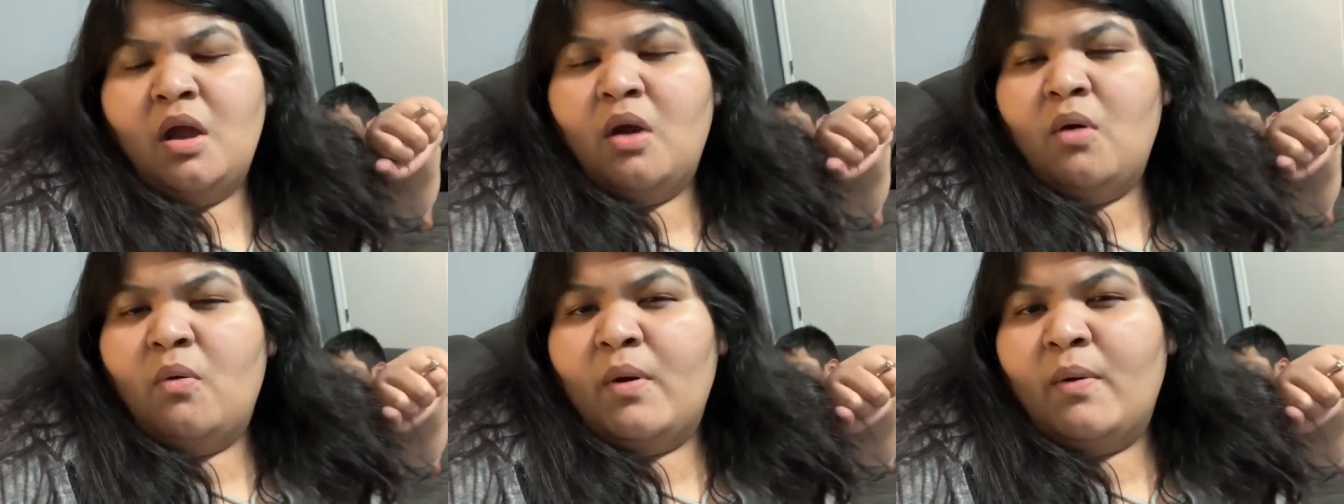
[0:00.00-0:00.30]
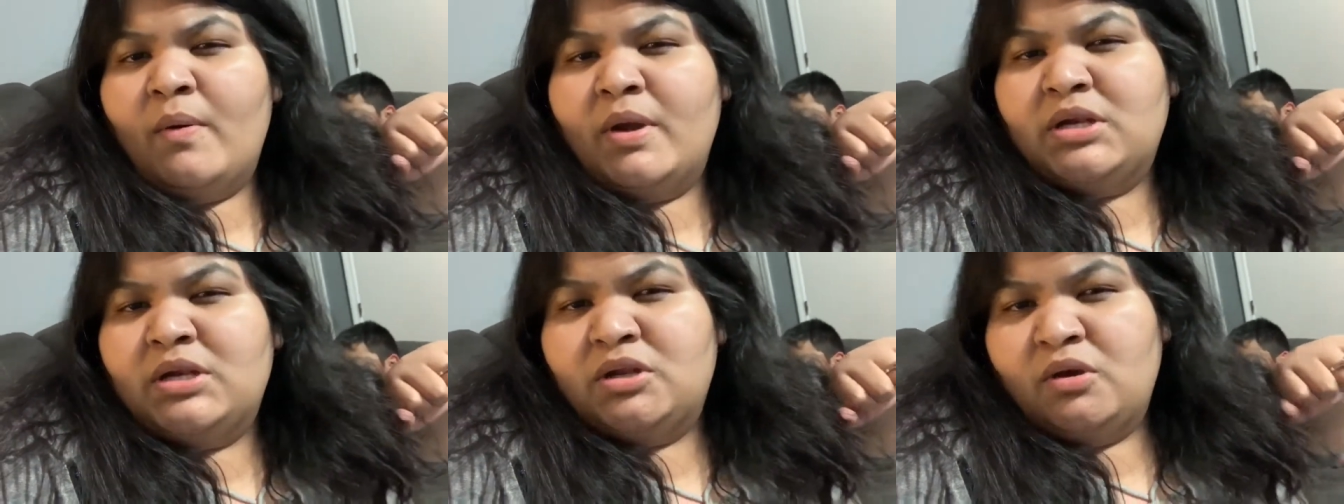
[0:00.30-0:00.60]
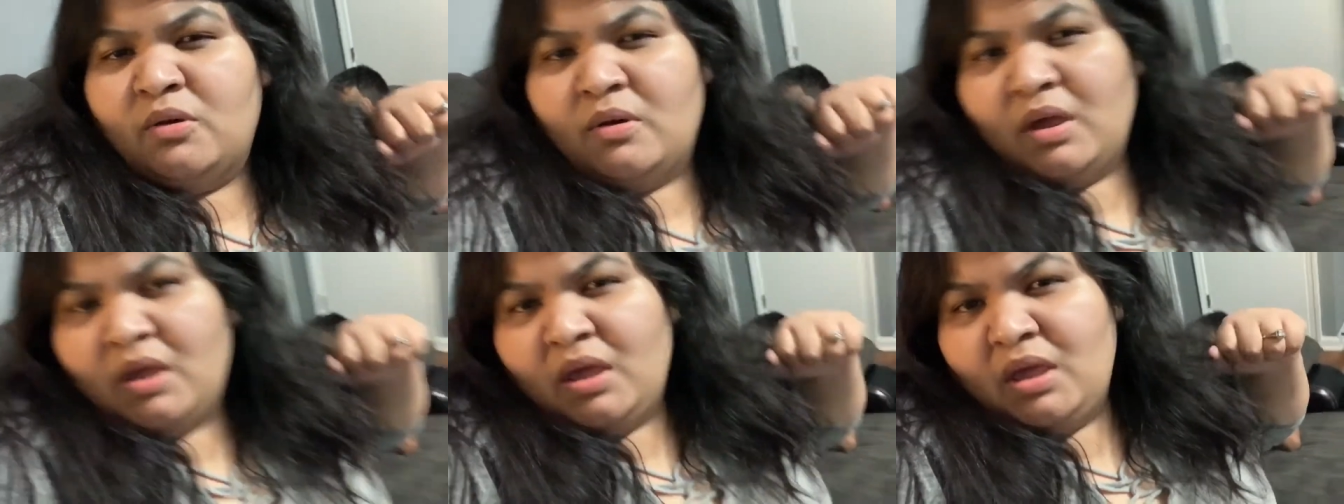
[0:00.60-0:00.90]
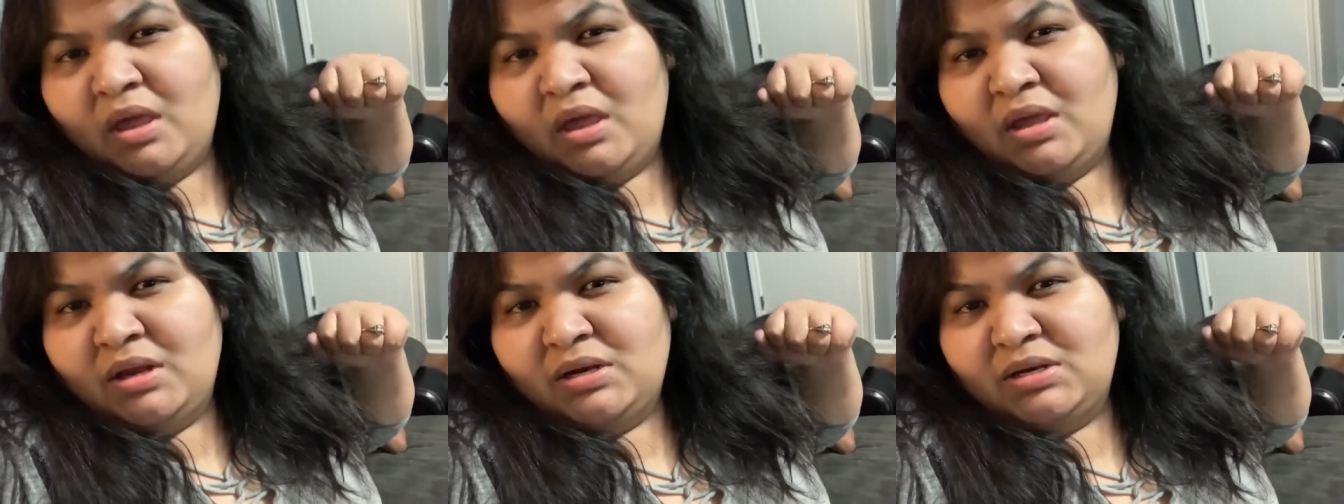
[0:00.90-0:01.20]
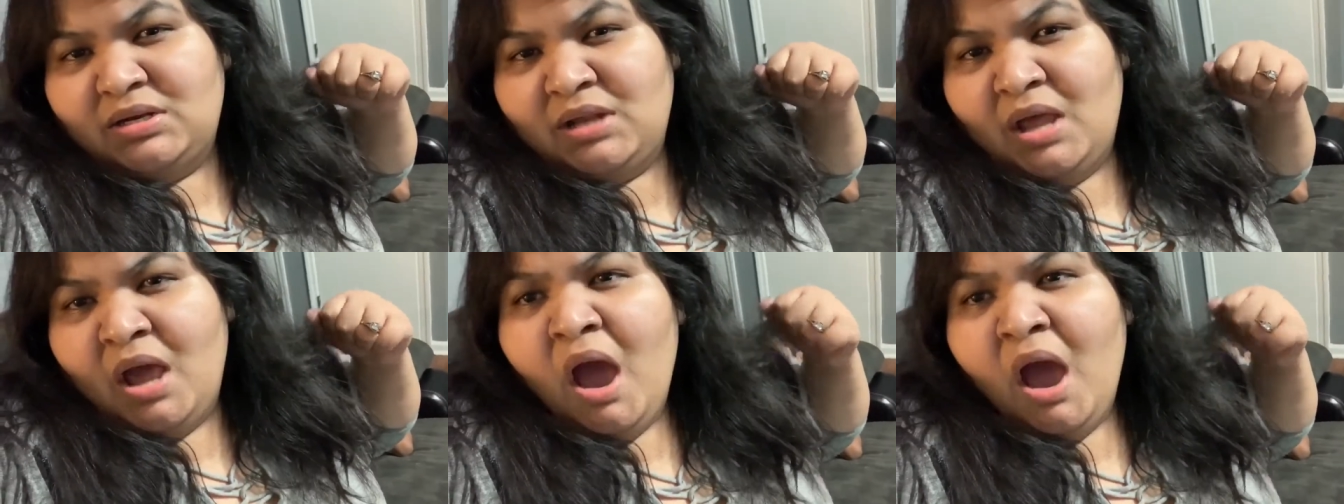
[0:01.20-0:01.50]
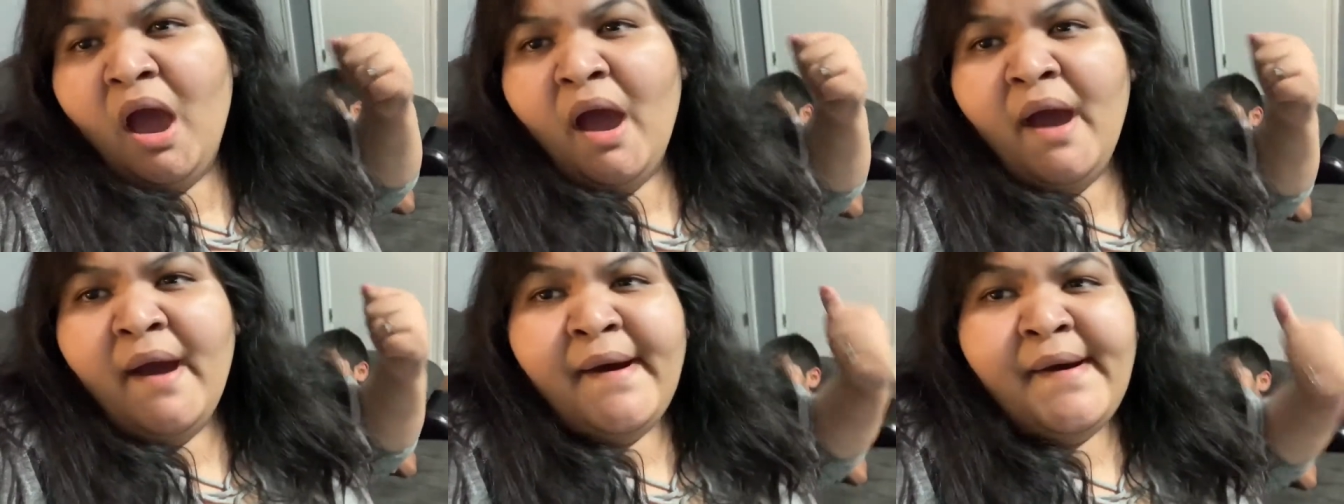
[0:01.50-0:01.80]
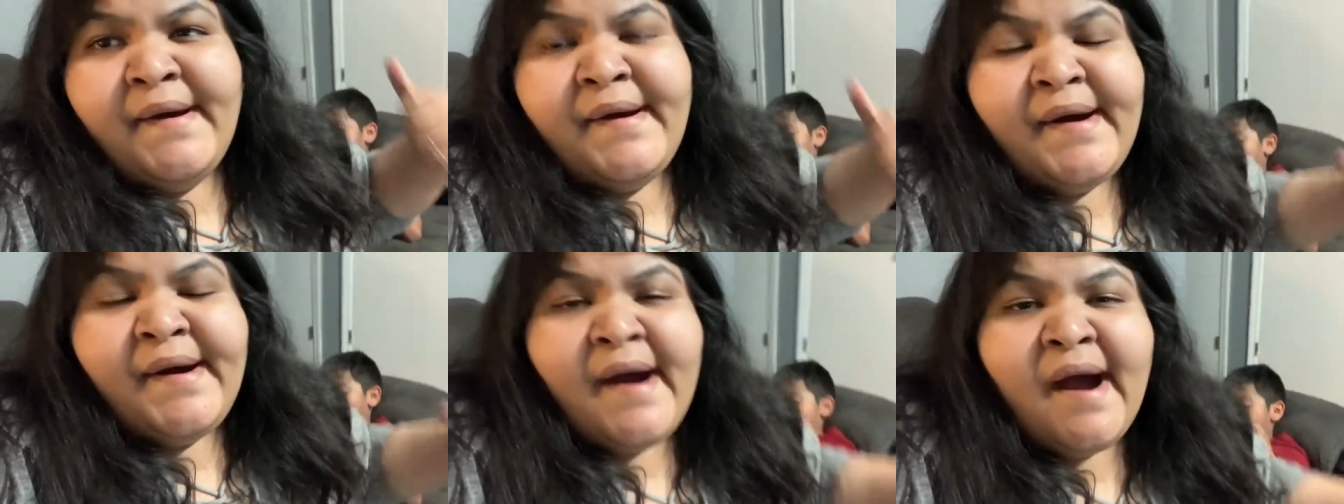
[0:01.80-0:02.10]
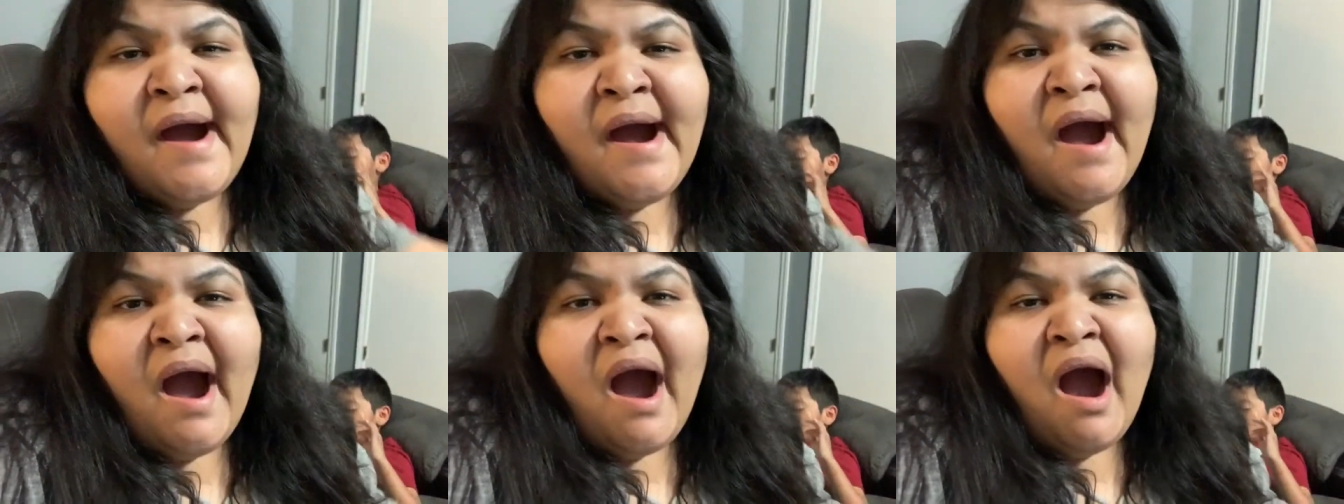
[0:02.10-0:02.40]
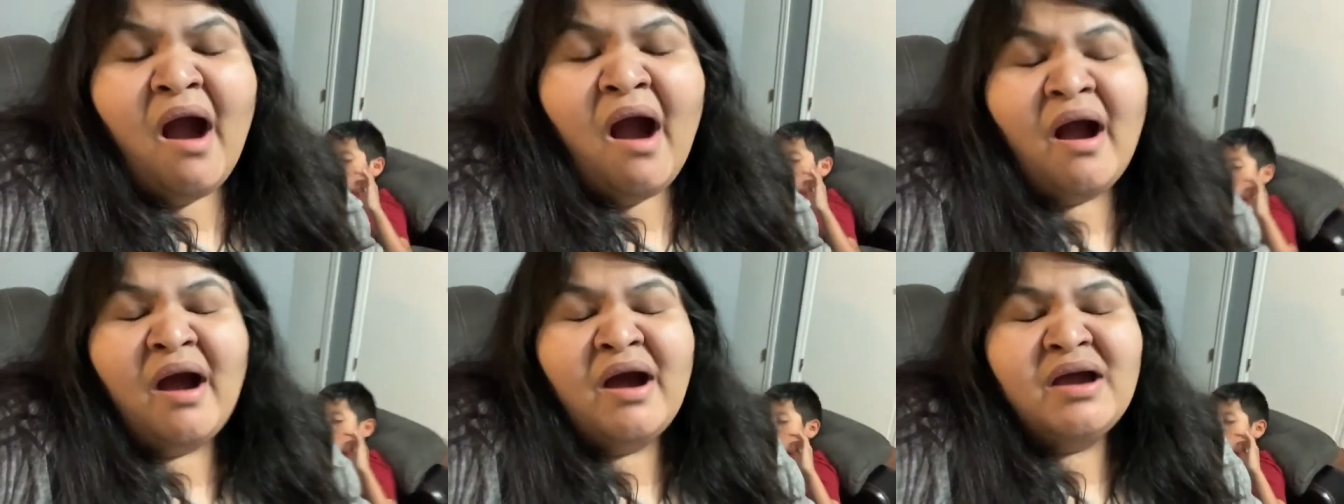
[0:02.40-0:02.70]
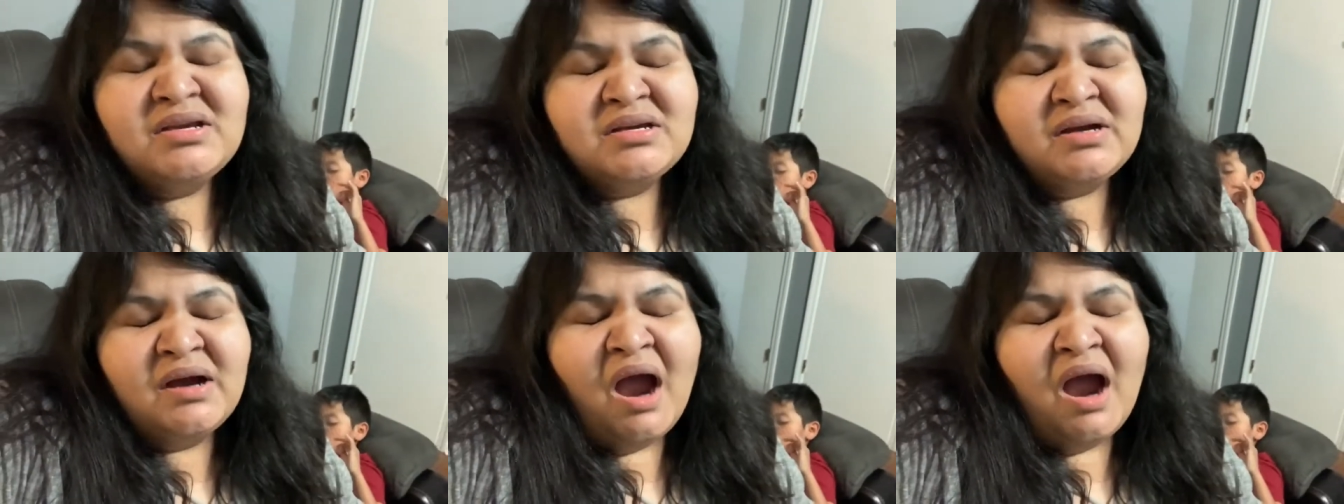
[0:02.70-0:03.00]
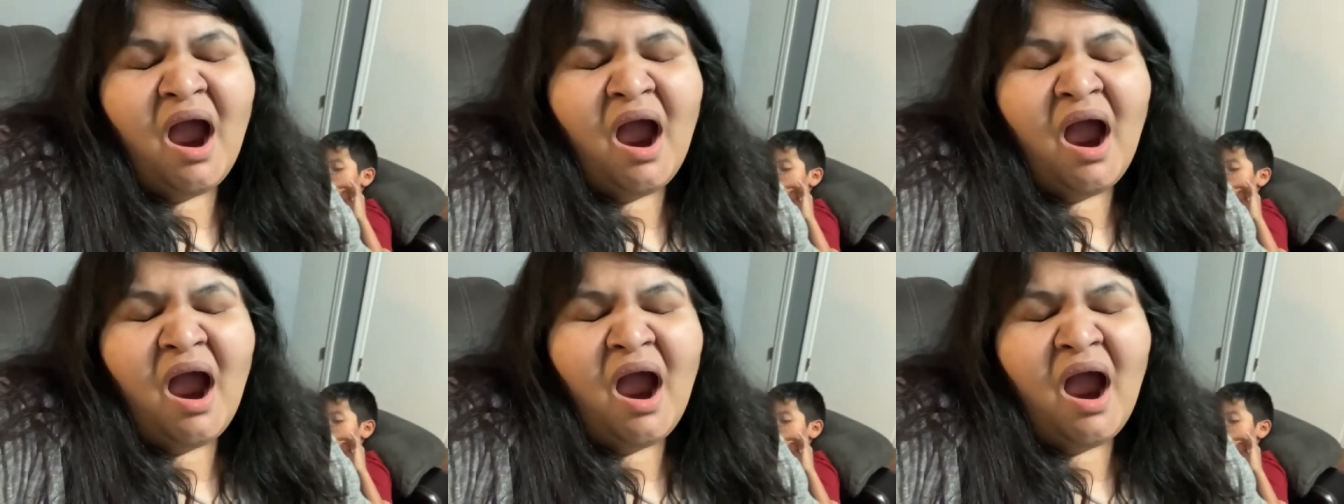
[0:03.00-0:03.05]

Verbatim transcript: we went to eat we